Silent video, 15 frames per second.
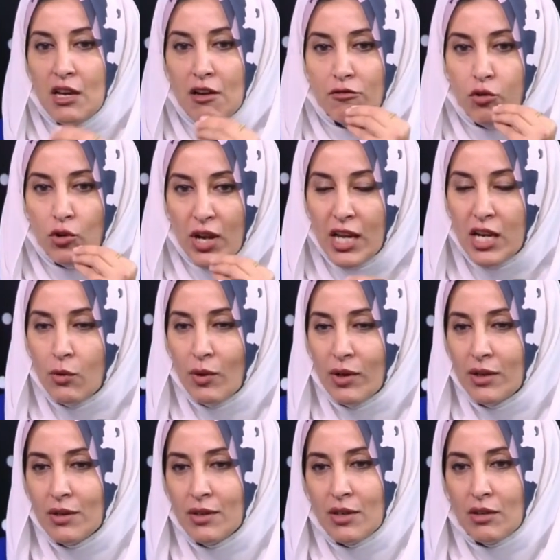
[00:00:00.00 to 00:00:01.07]
for
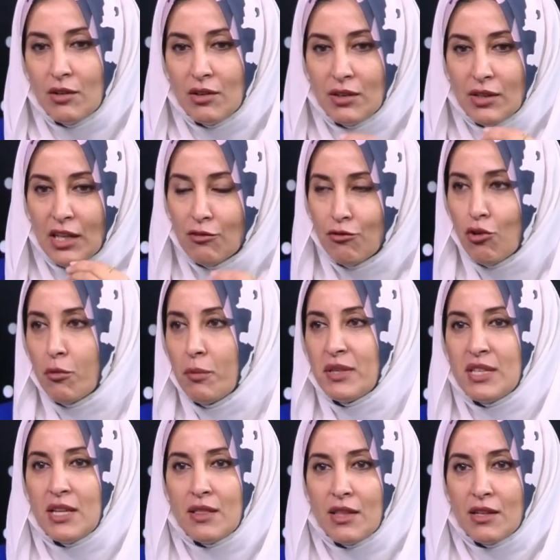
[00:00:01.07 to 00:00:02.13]
anyone, God forbidden,